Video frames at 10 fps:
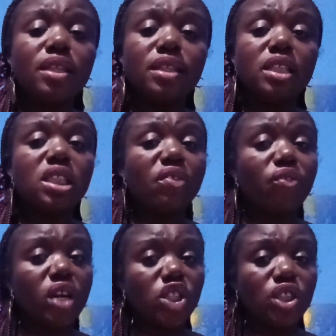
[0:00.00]
these
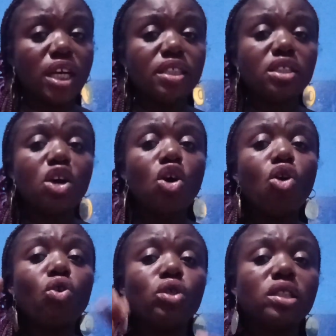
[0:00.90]
freshers
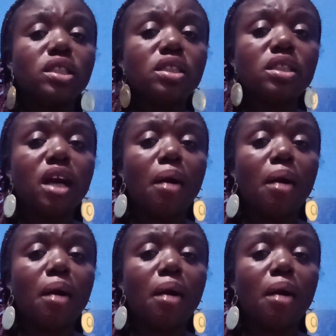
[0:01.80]
or these